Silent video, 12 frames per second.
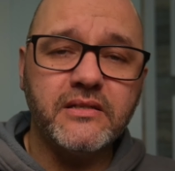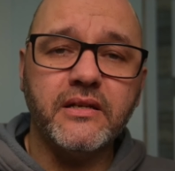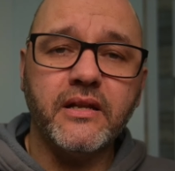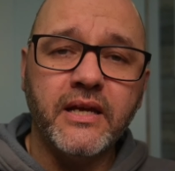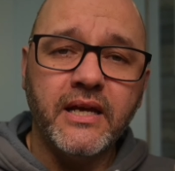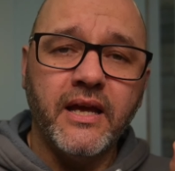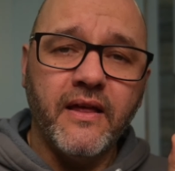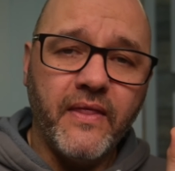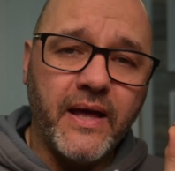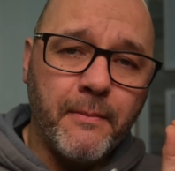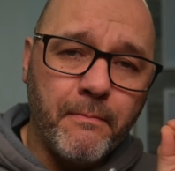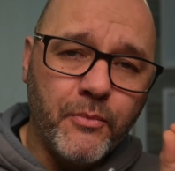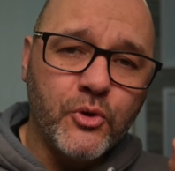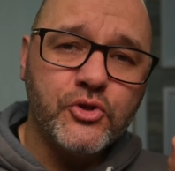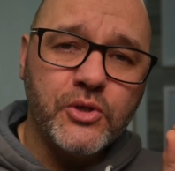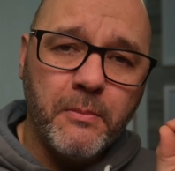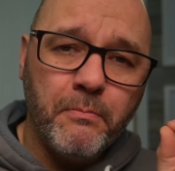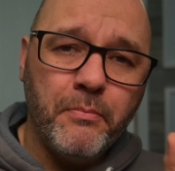it that much
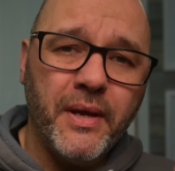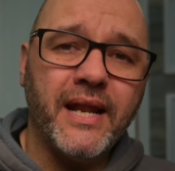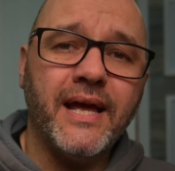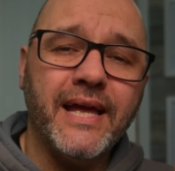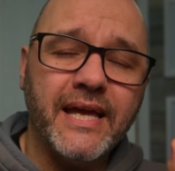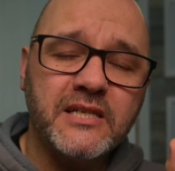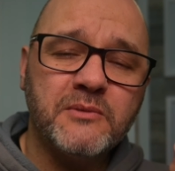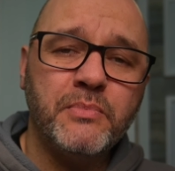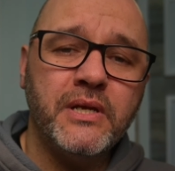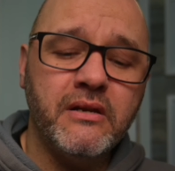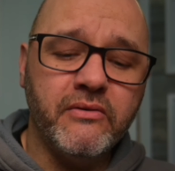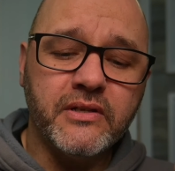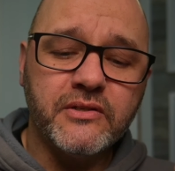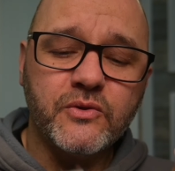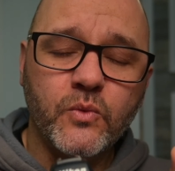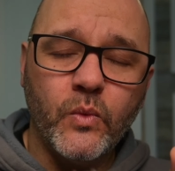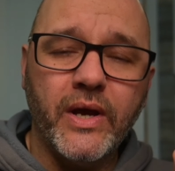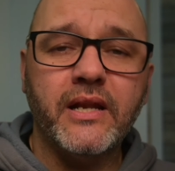better experience
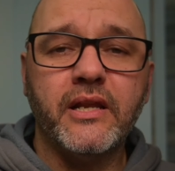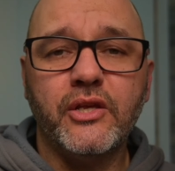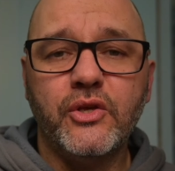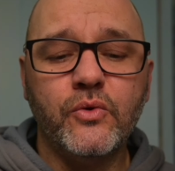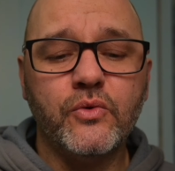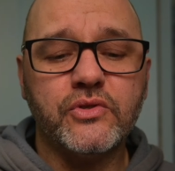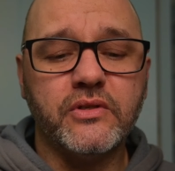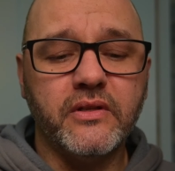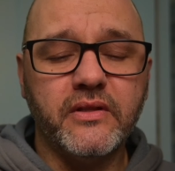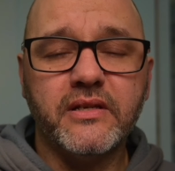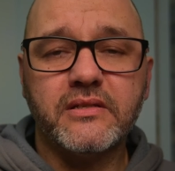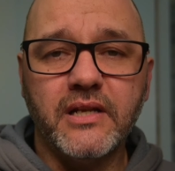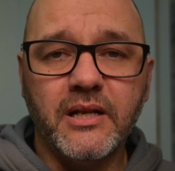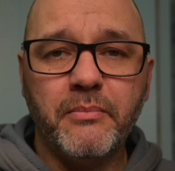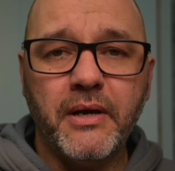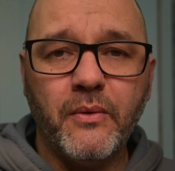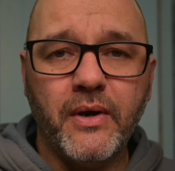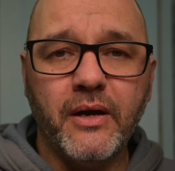when using this little
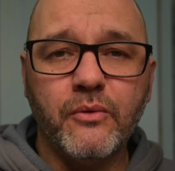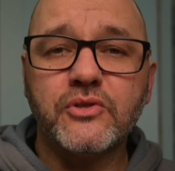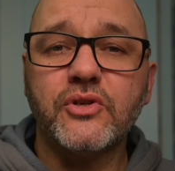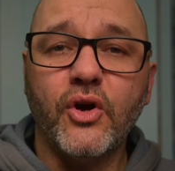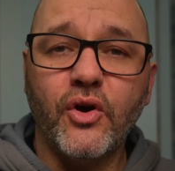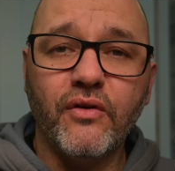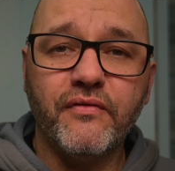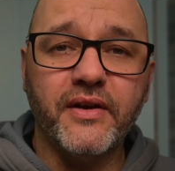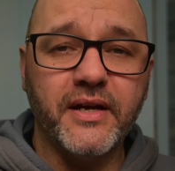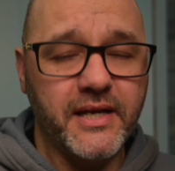powerhouse of a